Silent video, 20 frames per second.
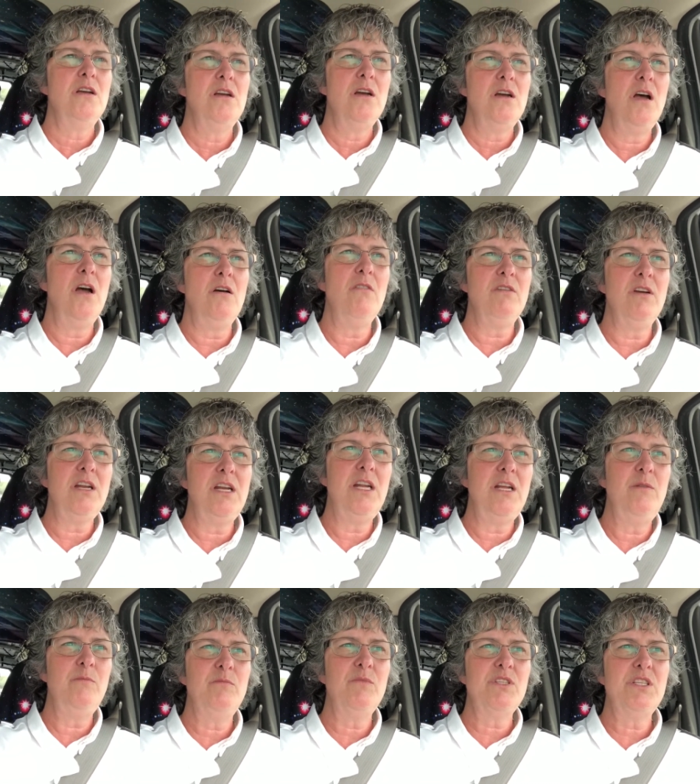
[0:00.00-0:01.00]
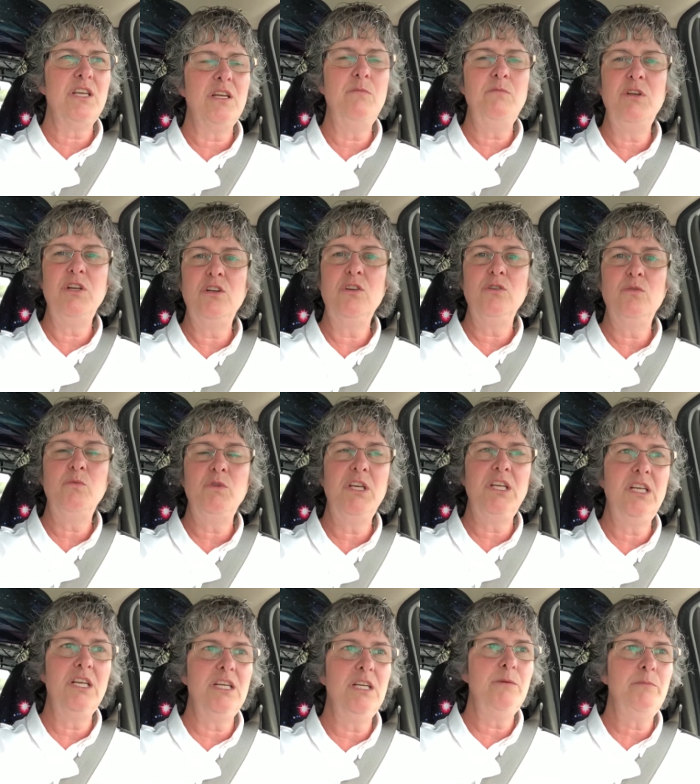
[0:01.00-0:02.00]
alrighty, it's going to be a good
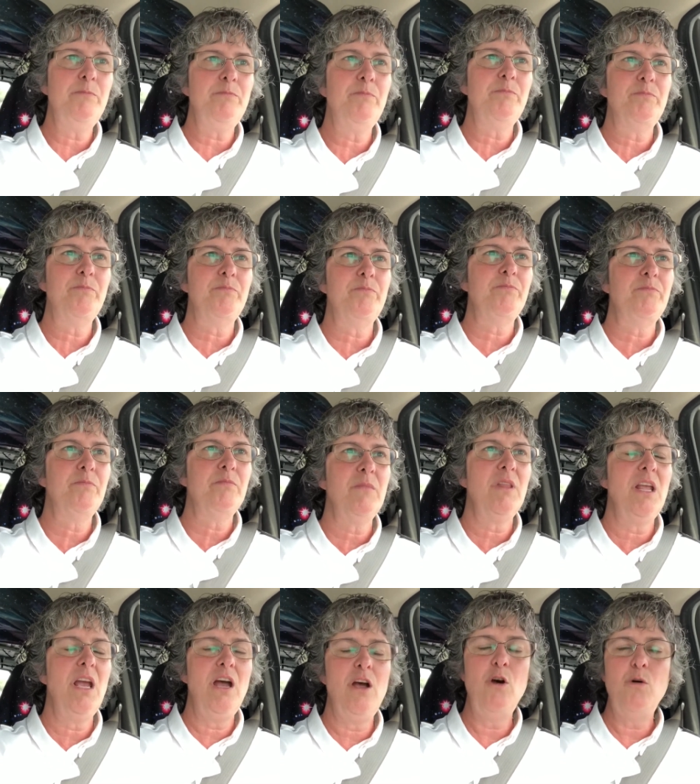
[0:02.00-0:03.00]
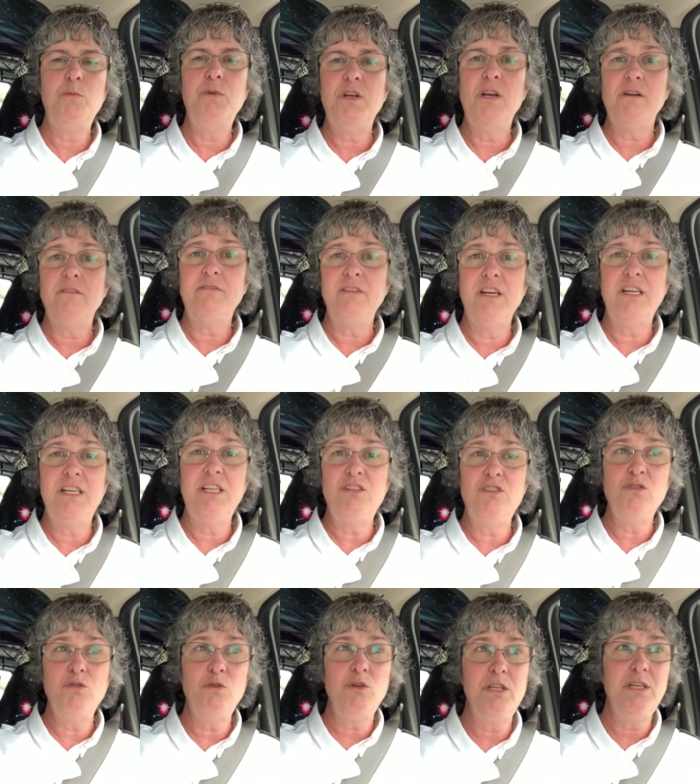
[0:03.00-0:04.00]
weekend. I hope y'all find
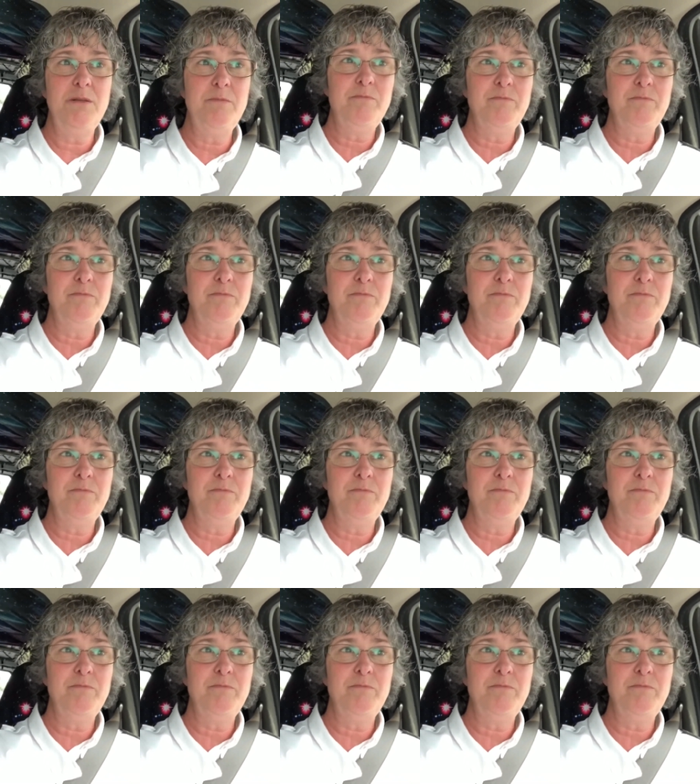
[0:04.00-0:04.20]
joy.